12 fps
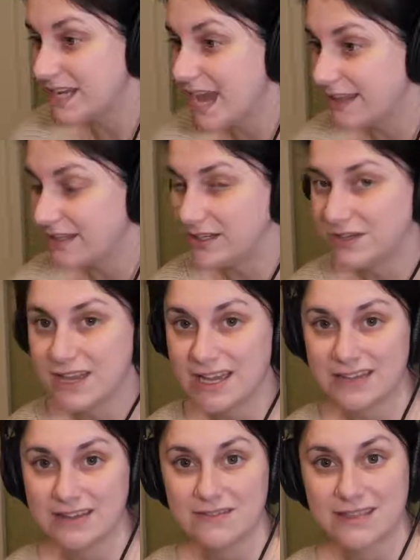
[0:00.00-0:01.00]
telling you
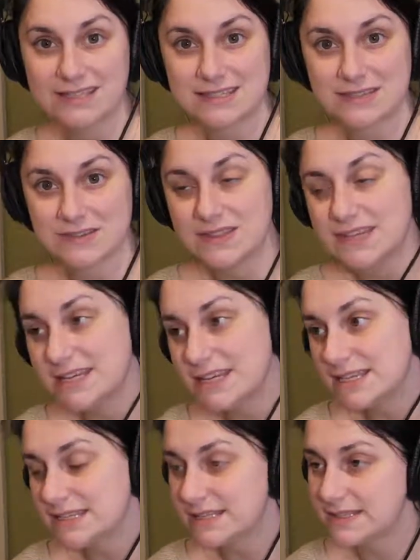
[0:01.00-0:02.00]
kind of, let's do
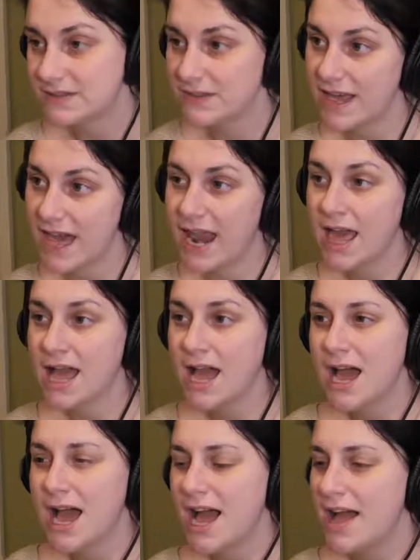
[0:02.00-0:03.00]
this, let's do that.
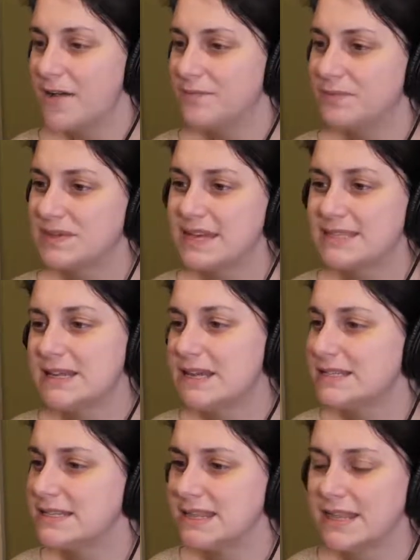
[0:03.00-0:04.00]
But that's
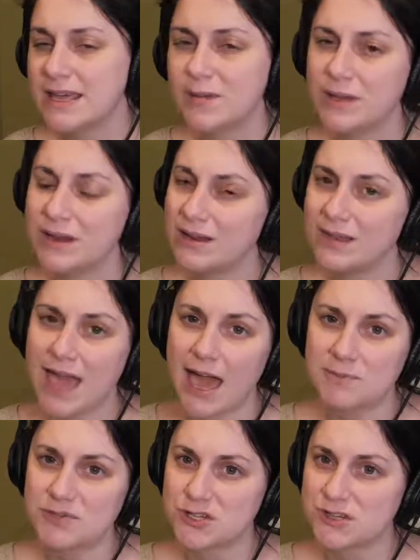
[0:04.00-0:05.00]
not to say that we don't
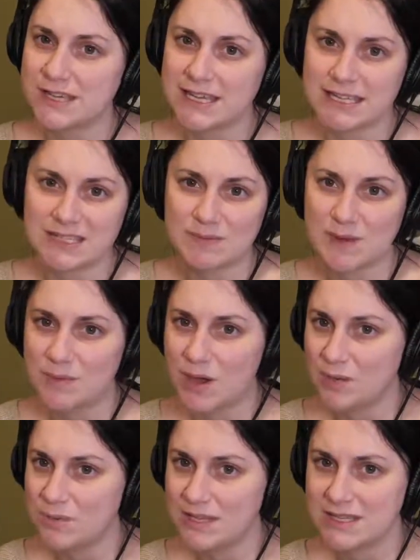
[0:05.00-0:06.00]
capture the intimate
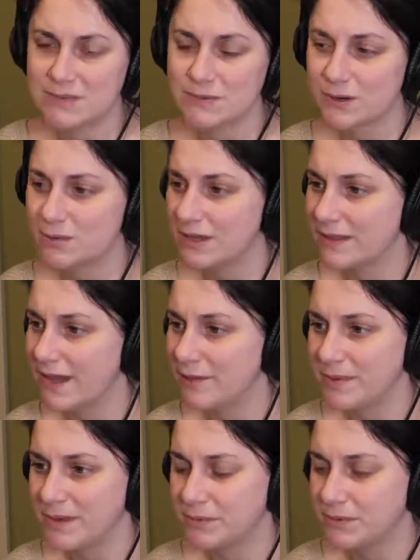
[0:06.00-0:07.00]
moments where we allow
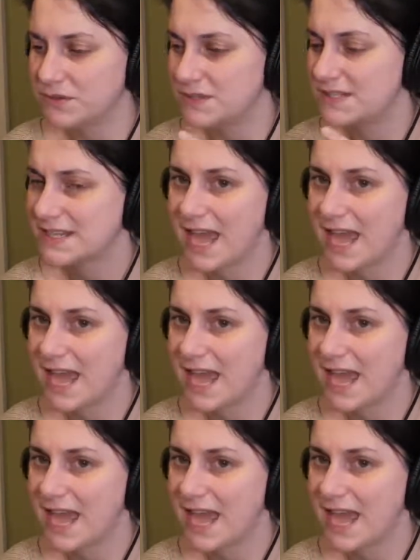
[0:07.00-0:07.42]
people just to